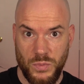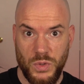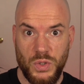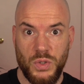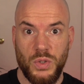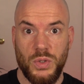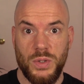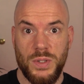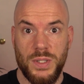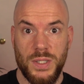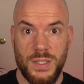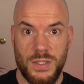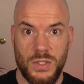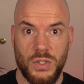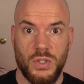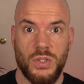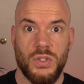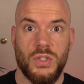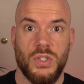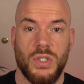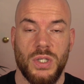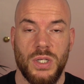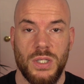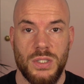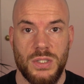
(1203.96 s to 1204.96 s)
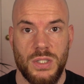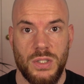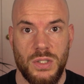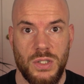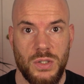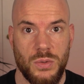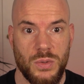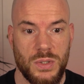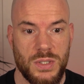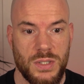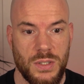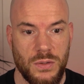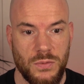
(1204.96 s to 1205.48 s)
There's a good chance
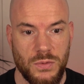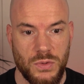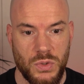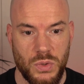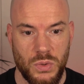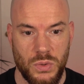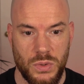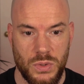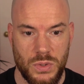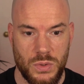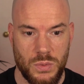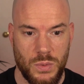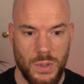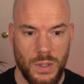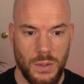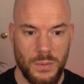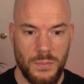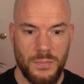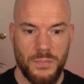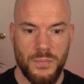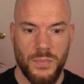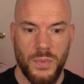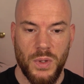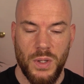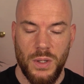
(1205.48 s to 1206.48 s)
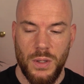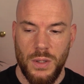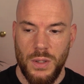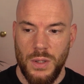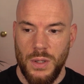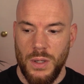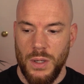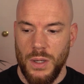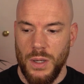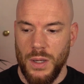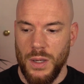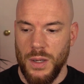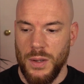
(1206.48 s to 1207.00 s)
that you are self-taught as well.
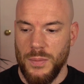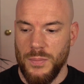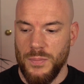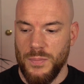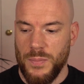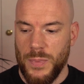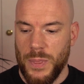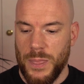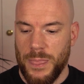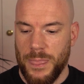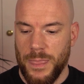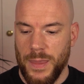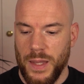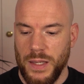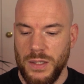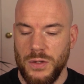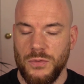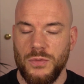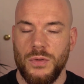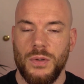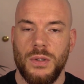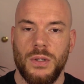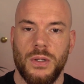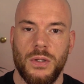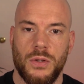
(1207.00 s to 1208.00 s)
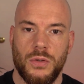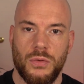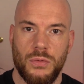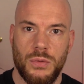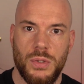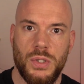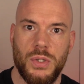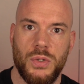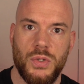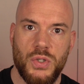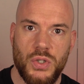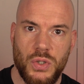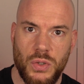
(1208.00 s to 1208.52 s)
And if you learn
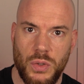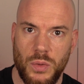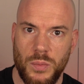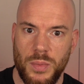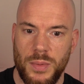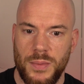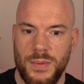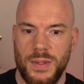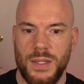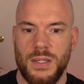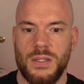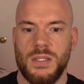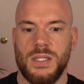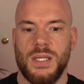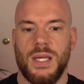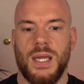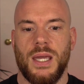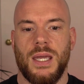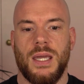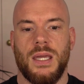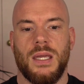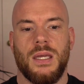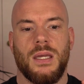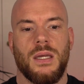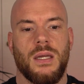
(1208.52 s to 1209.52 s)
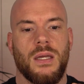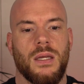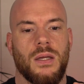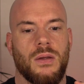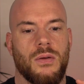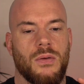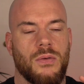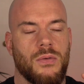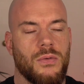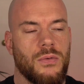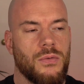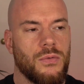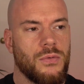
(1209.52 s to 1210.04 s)
through YouTube, there's a
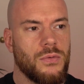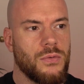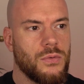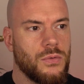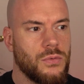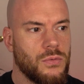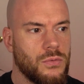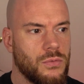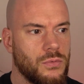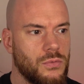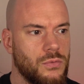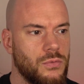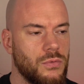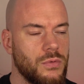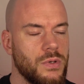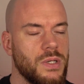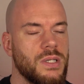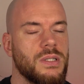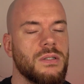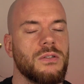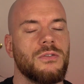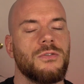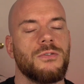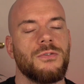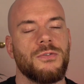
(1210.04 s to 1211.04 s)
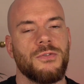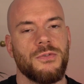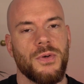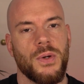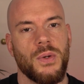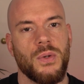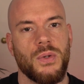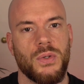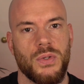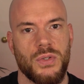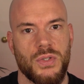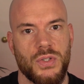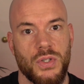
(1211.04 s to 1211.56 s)
real
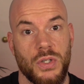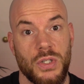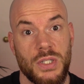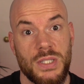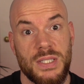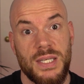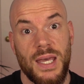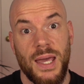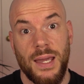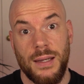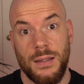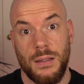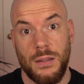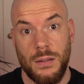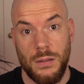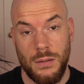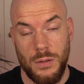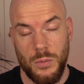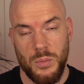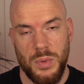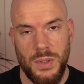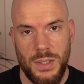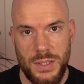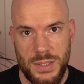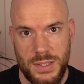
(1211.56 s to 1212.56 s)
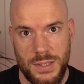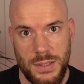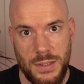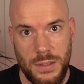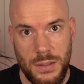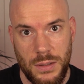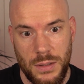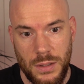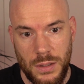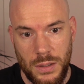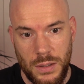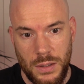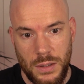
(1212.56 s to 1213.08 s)
focus on technical
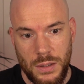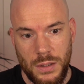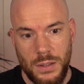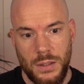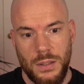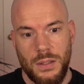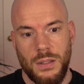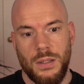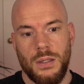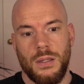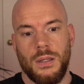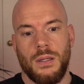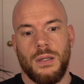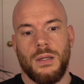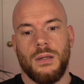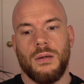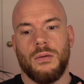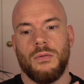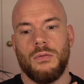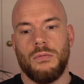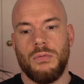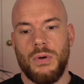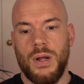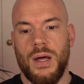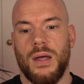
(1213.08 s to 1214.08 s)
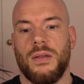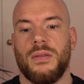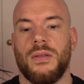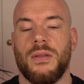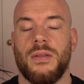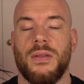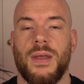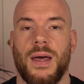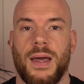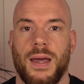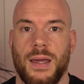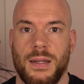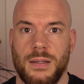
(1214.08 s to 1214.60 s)
ability
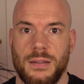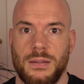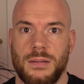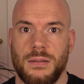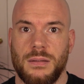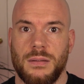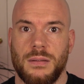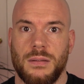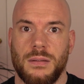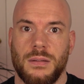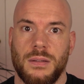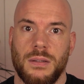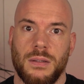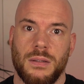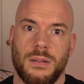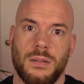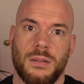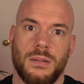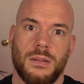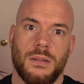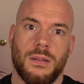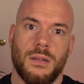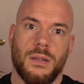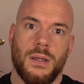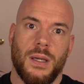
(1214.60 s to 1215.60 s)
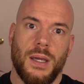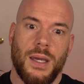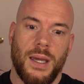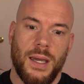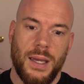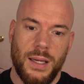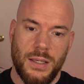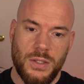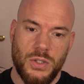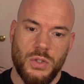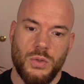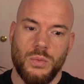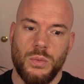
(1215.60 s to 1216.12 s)
rather than
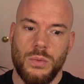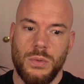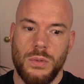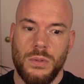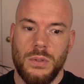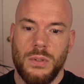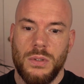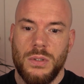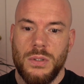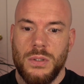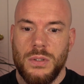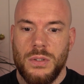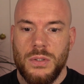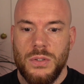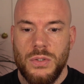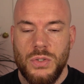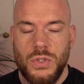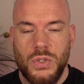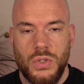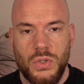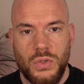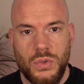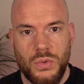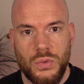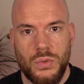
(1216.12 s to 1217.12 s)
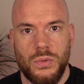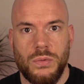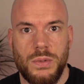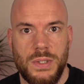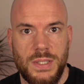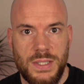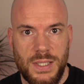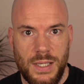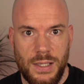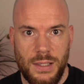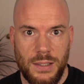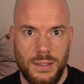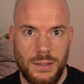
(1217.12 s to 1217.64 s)
actual
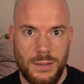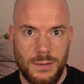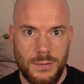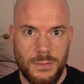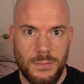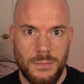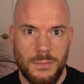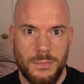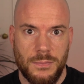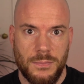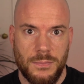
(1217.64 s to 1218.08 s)
storytelling.